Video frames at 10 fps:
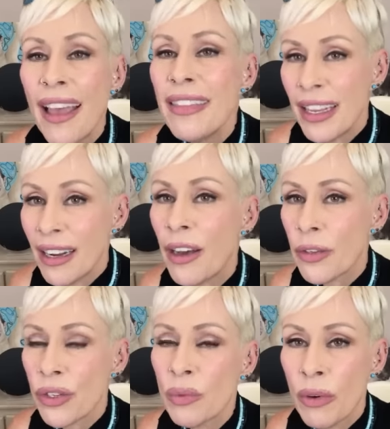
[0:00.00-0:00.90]
And then
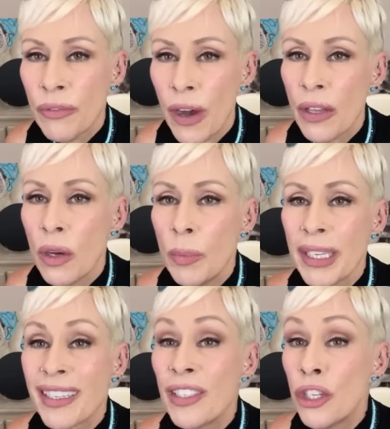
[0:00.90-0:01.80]
others will follow
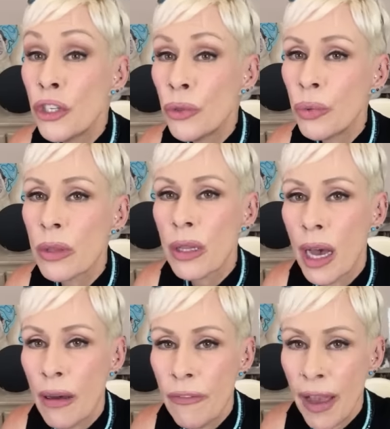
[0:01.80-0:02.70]
because you
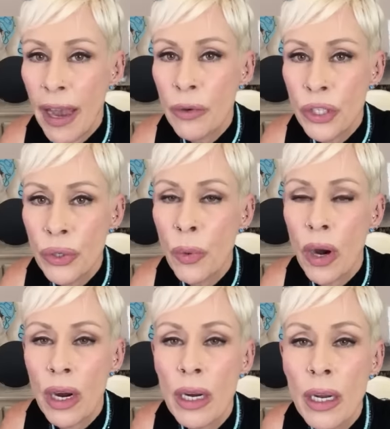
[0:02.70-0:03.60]
love how you
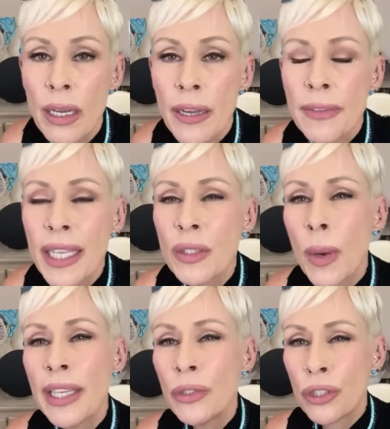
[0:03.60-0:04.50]
are. That's
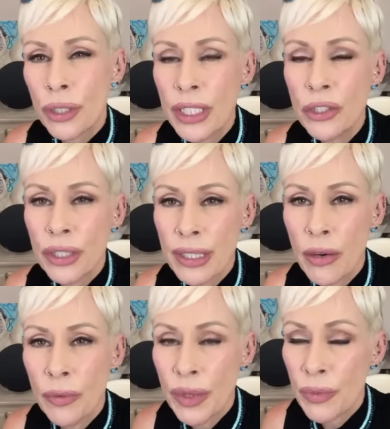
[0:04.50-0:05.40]
why you treat
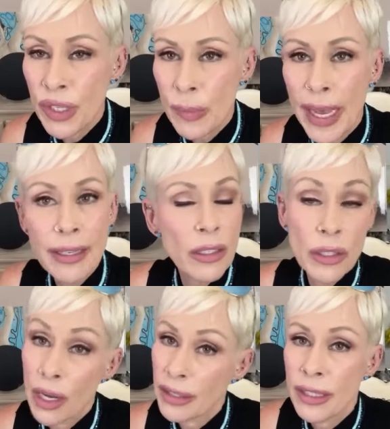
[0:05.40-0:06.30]
yourself with respect,
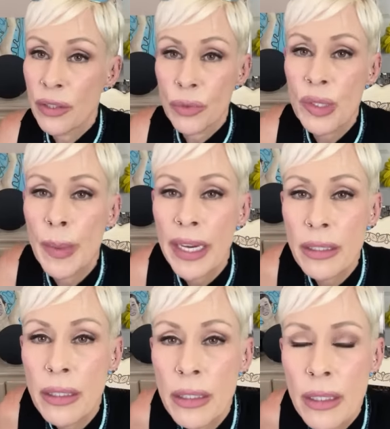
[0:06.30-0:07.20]
not
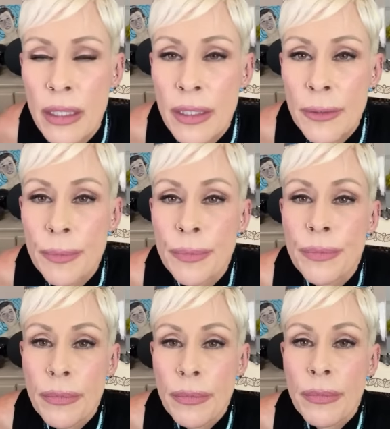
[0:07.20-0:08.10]
disrespect.
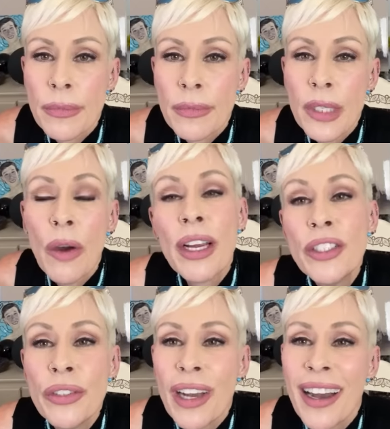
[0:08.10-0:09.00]
All right,
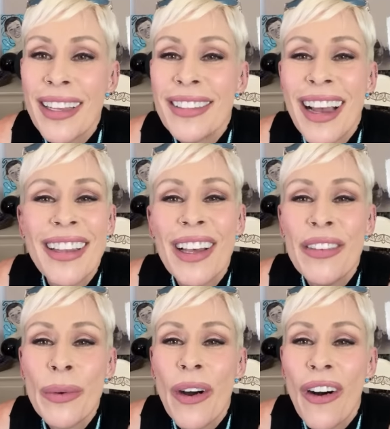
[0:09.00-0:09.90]
you guys, I love
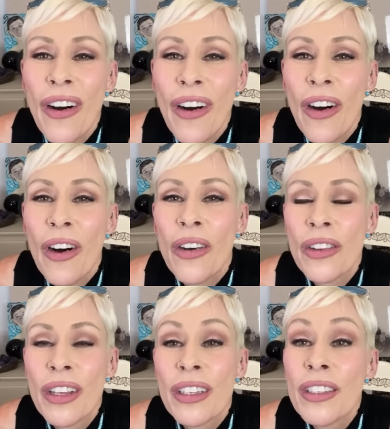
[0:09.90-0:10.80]
you
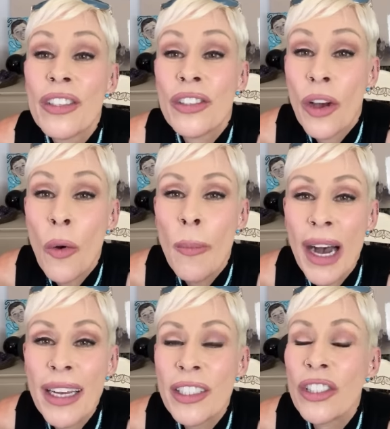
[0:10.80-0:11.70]
all so
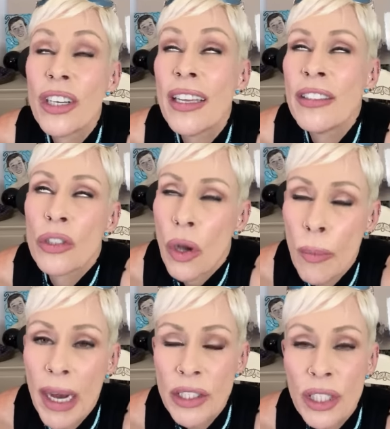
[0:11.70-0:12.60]
much, so
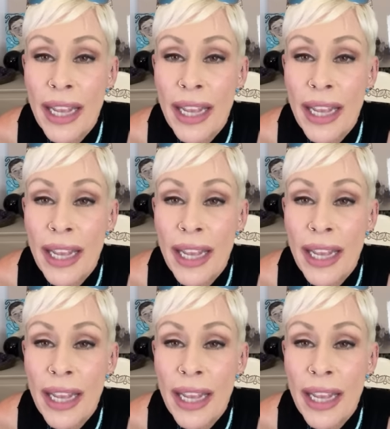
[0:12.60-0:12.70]
much.